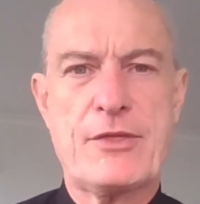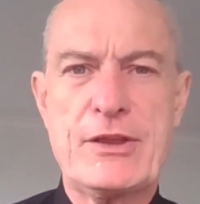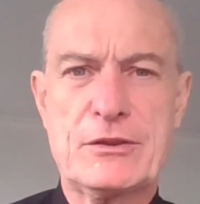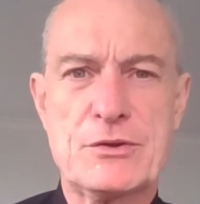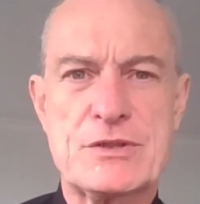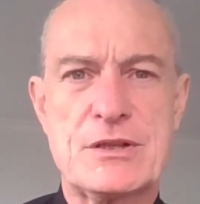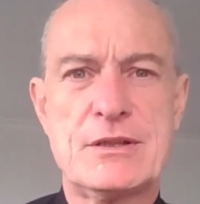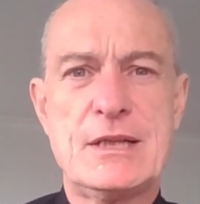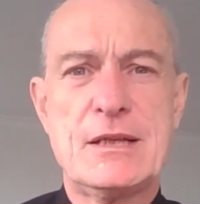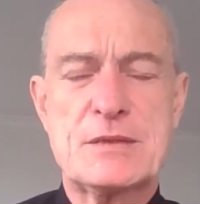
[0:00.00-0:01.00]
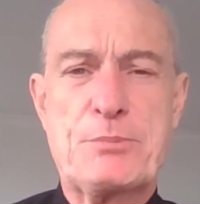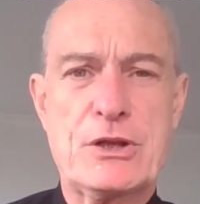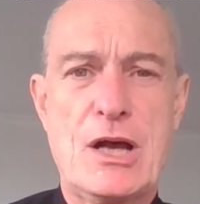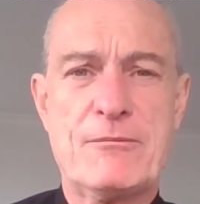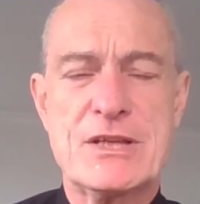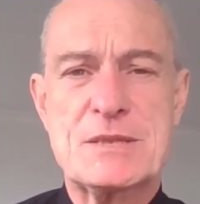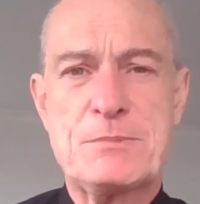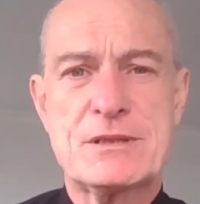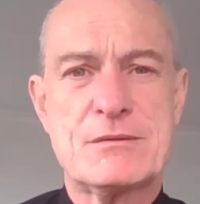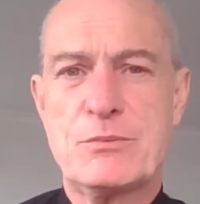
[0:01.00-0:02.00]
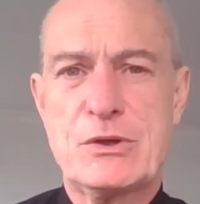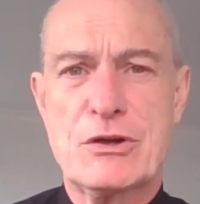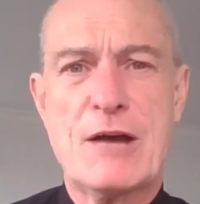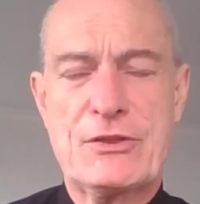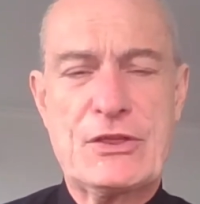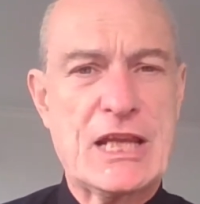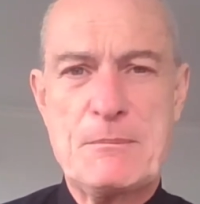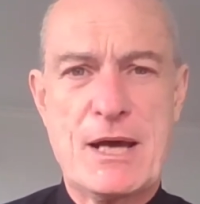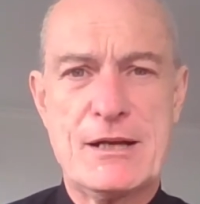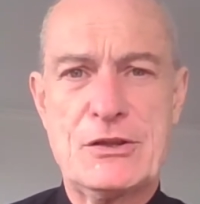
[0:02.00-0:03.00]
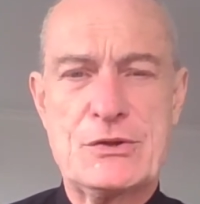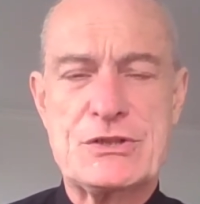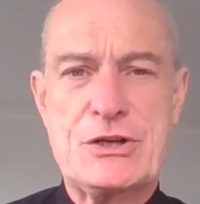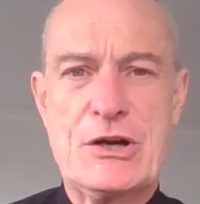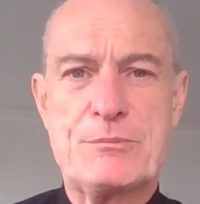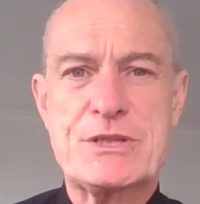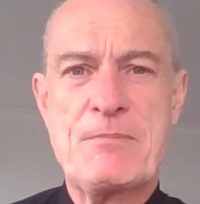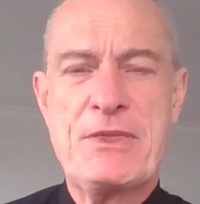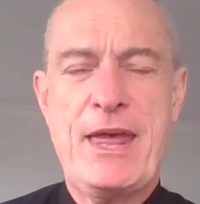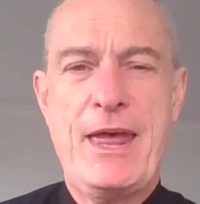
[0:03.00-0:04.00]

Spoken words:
I think it's pretty obvious, but we don't often think about it in those terms.